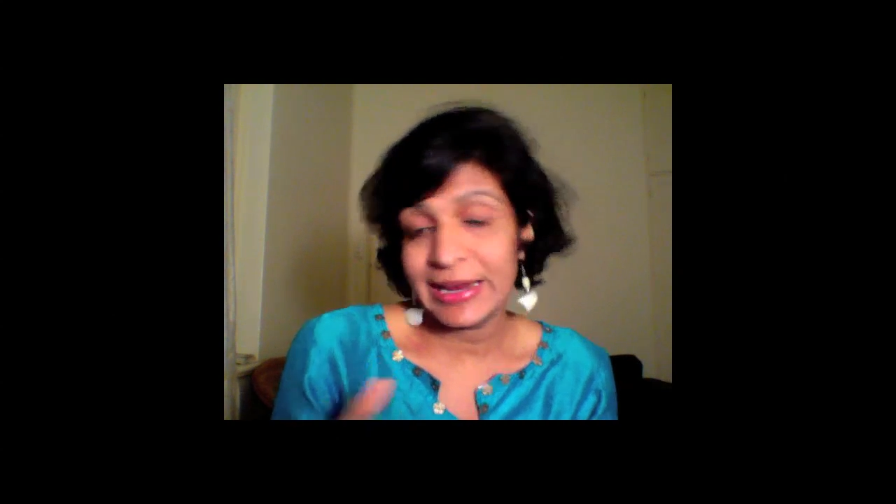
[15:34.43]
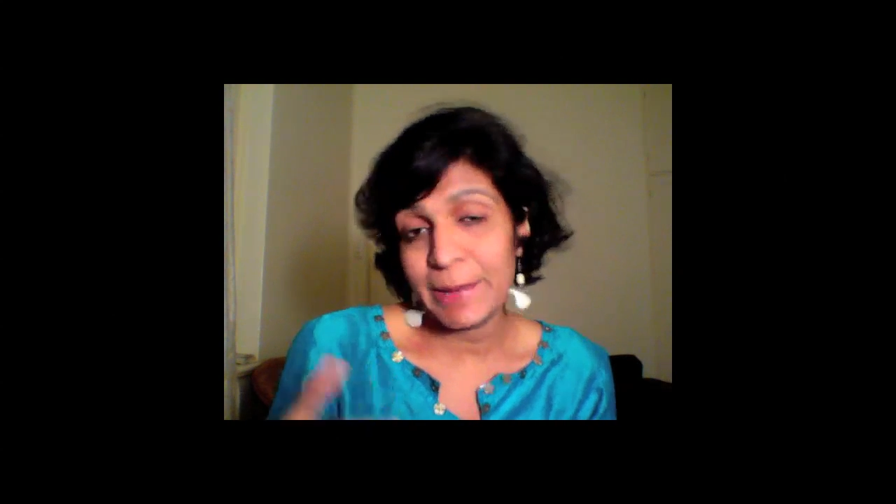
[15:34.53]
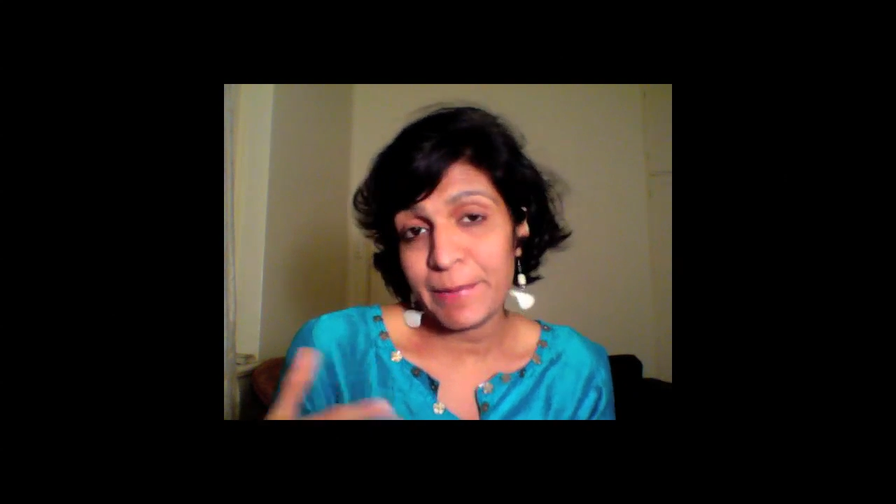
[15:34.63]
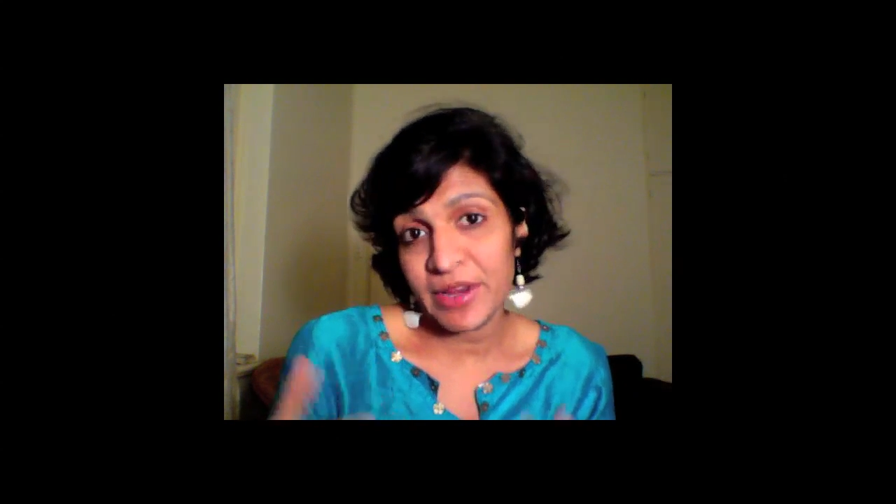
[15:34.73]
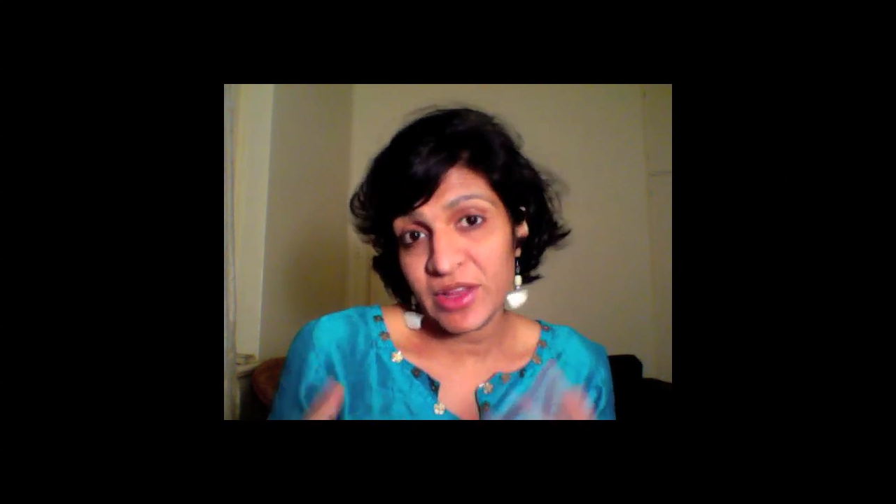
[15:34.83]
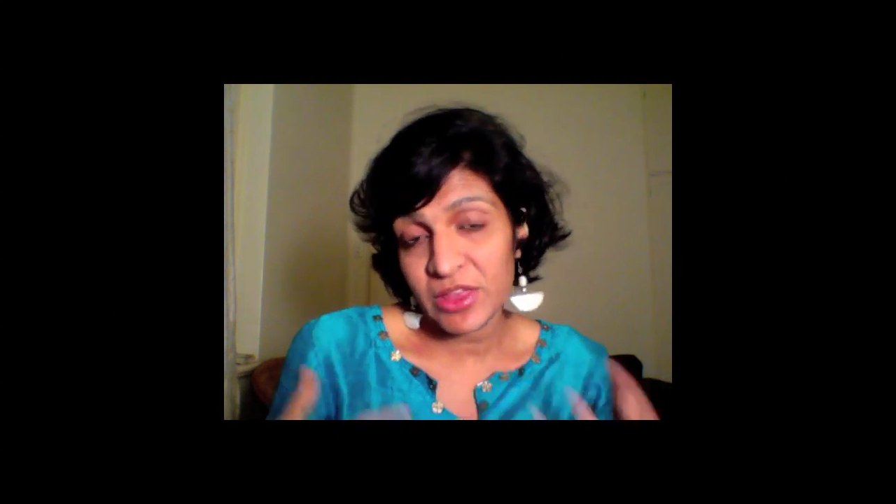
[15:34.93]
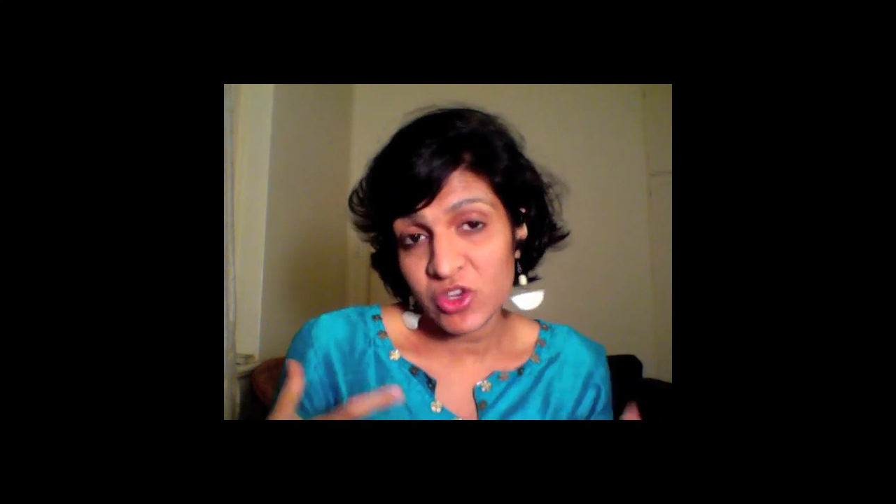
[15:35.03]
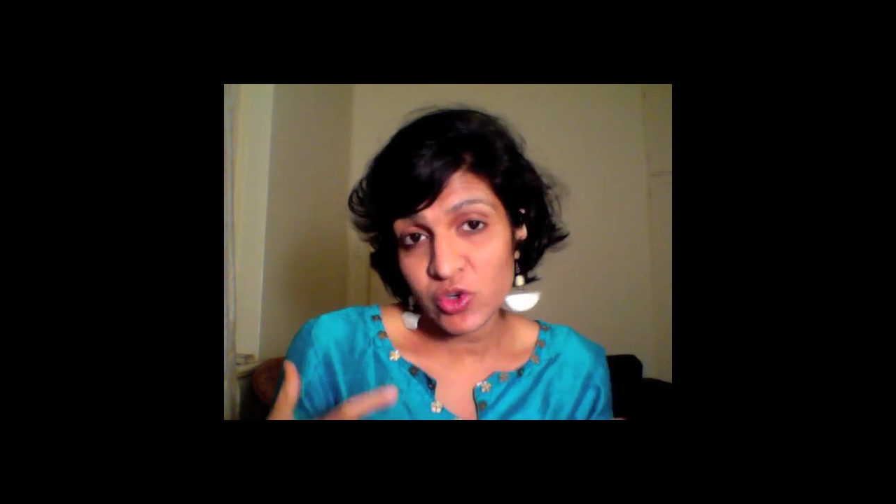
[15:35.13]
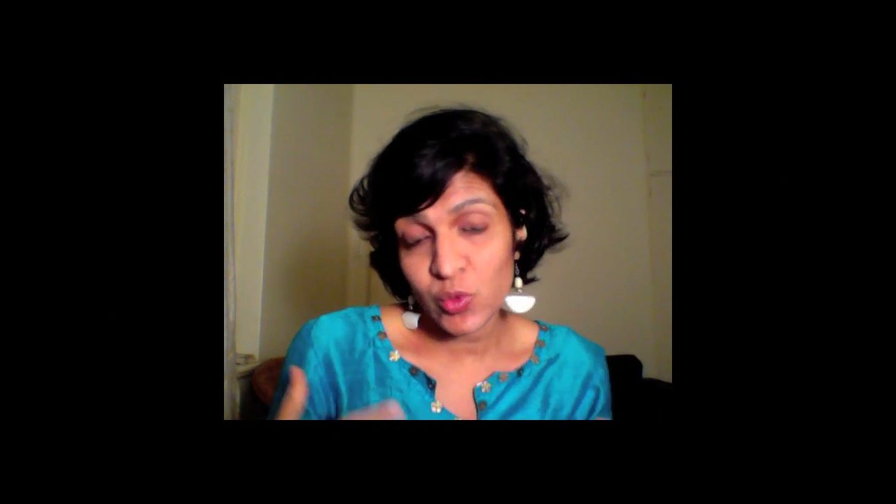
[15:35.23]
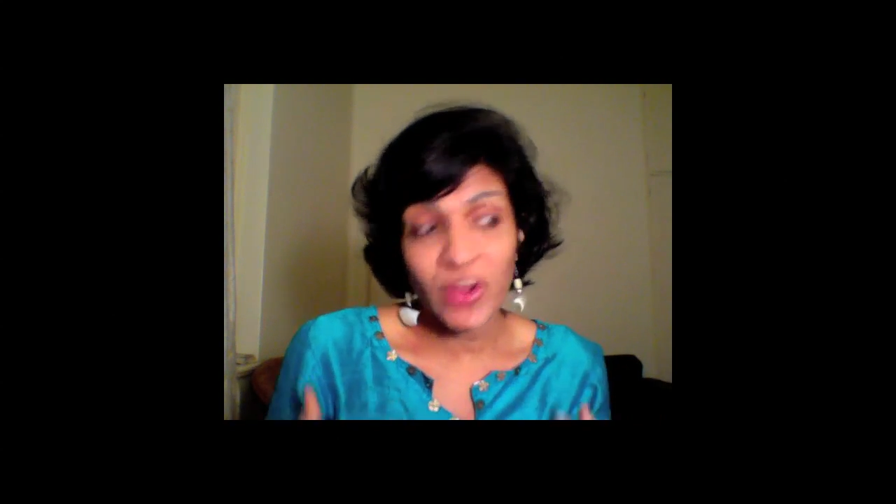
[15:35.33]
in
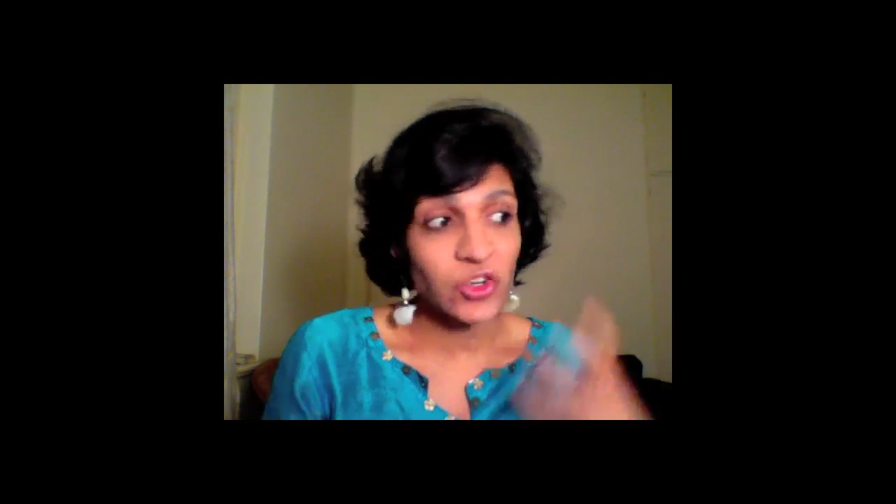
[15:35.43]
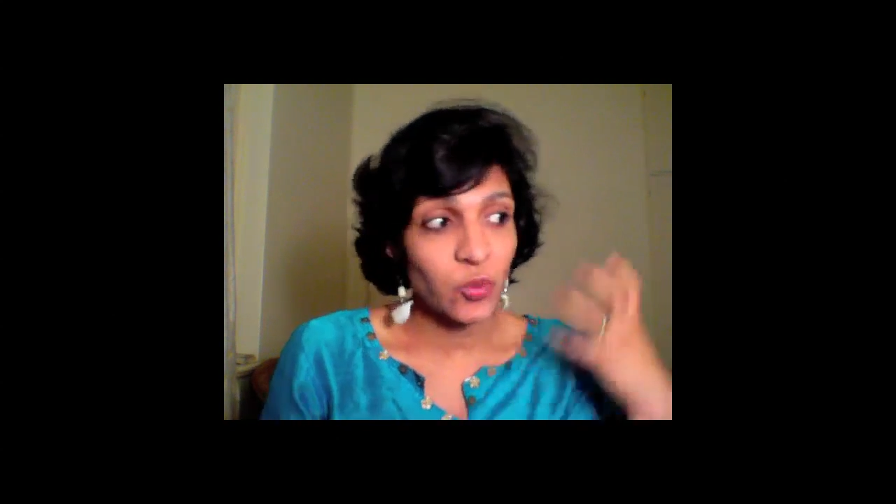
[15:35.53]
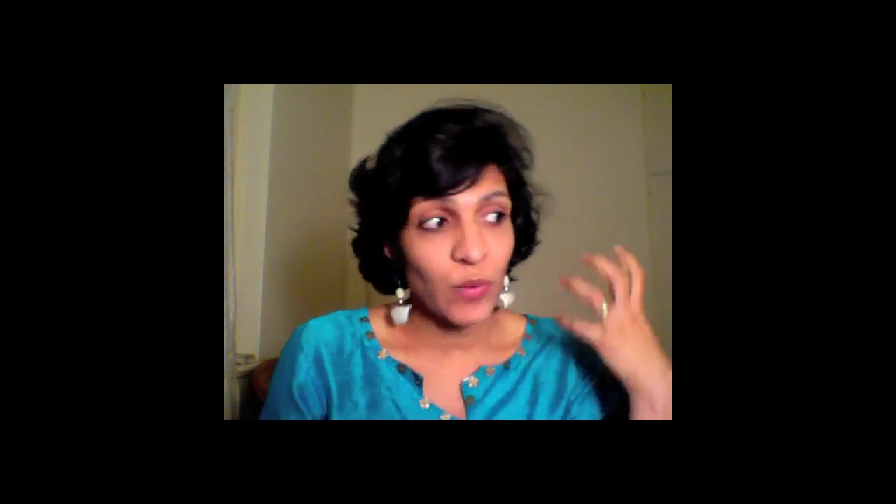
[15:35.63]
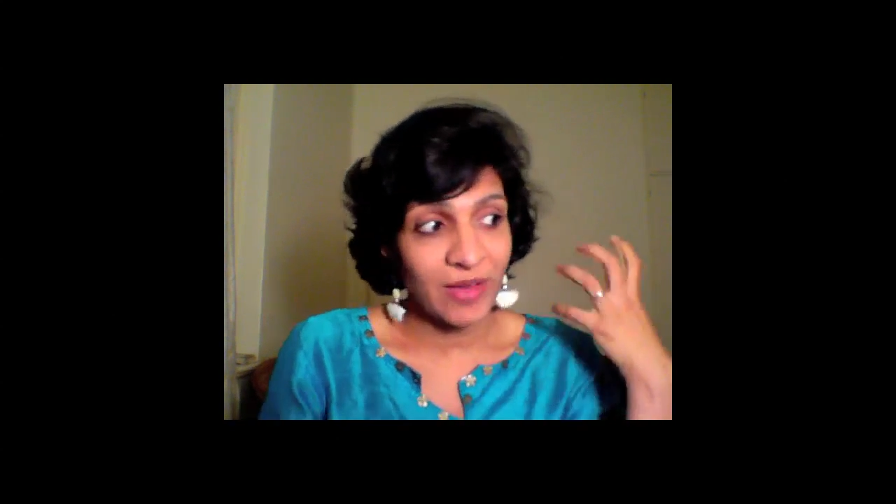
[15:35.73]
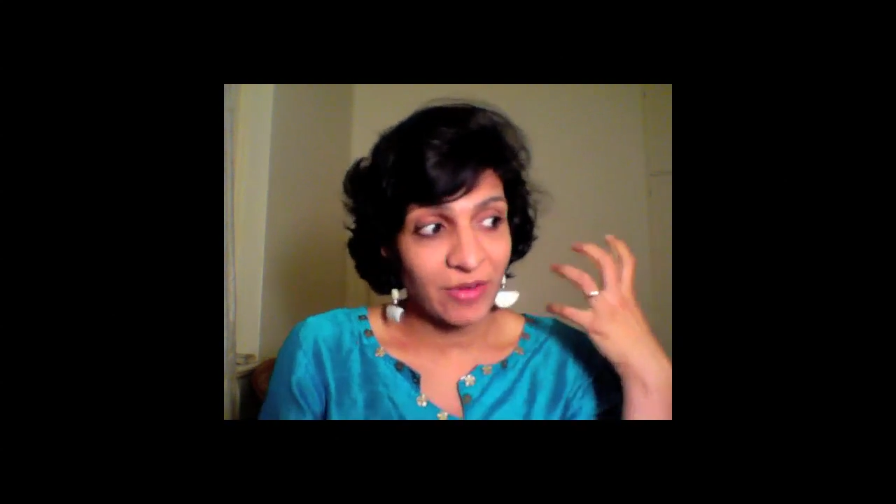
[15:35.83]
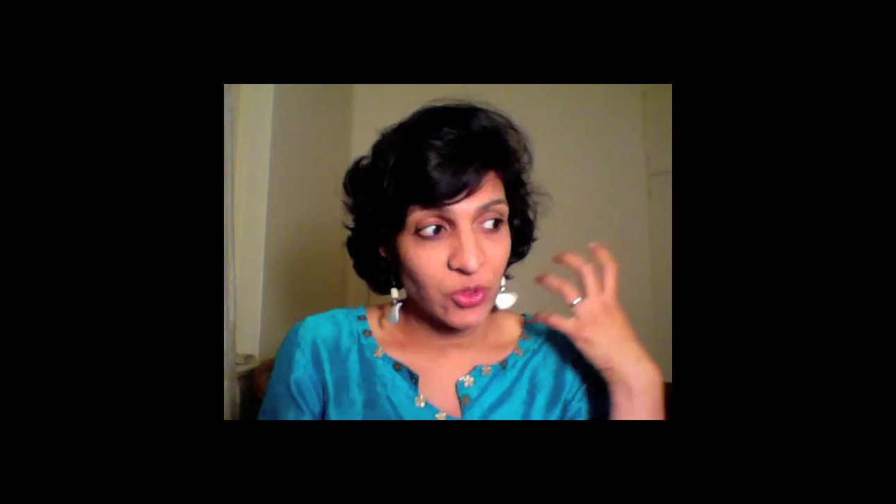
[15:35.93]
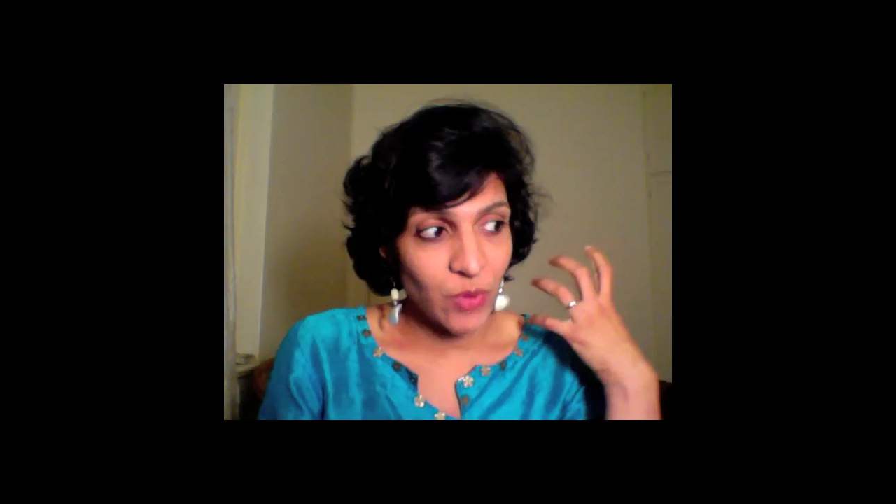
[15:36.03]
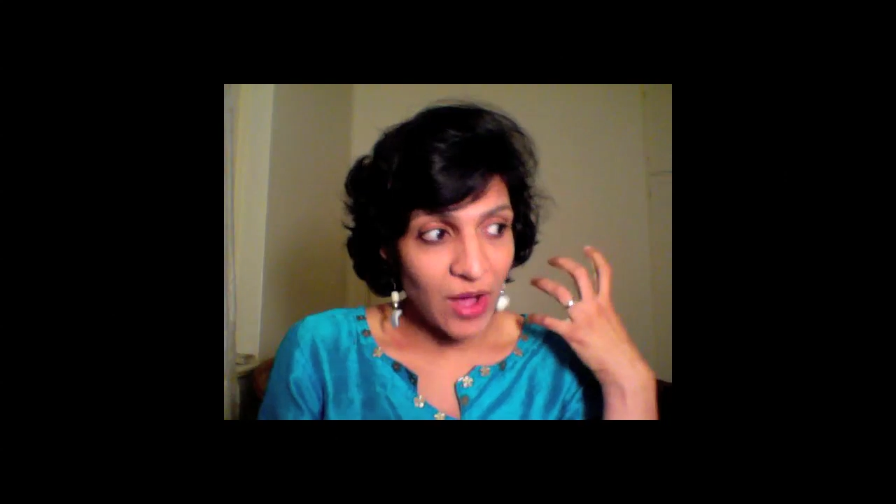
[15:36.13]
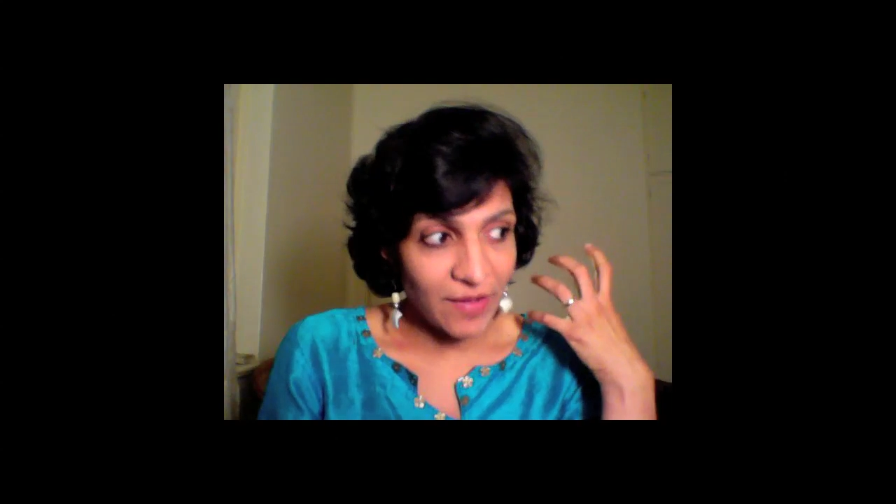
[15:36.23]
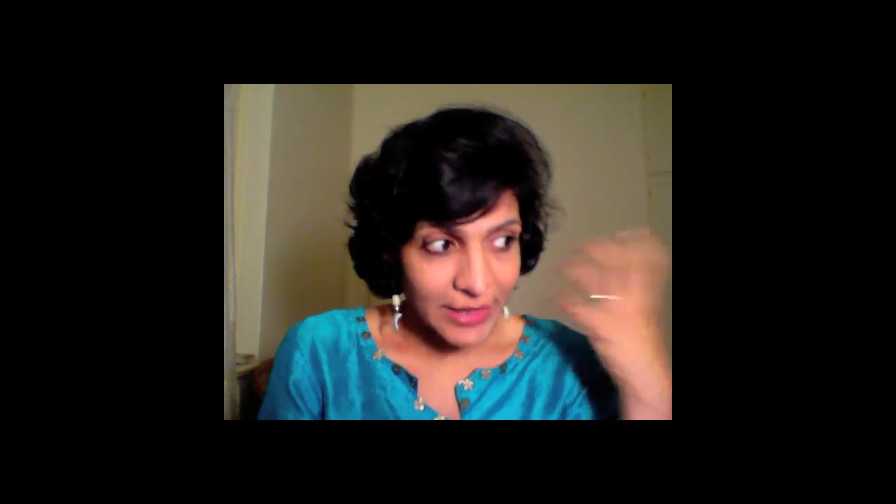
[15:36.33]
a situation where
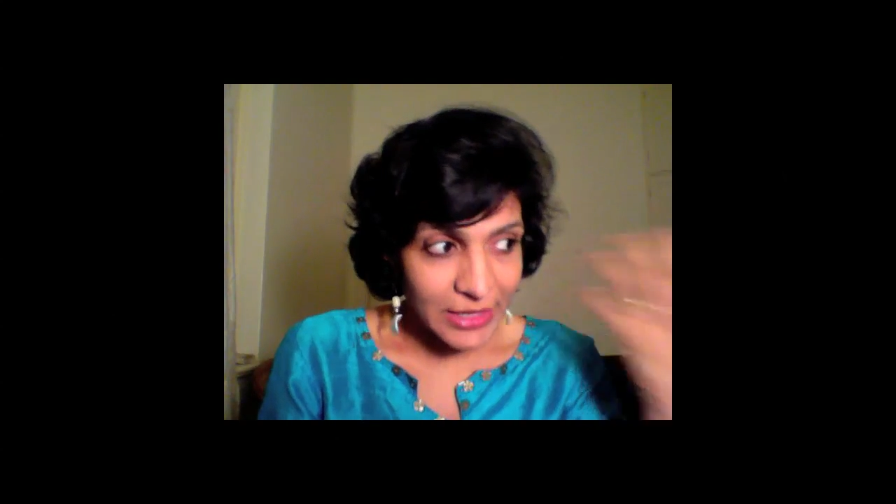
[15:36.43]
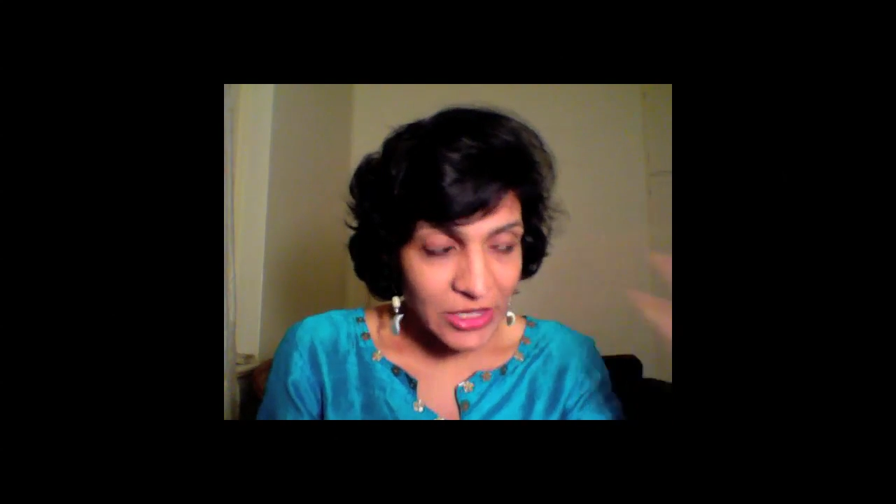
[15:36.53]
you have an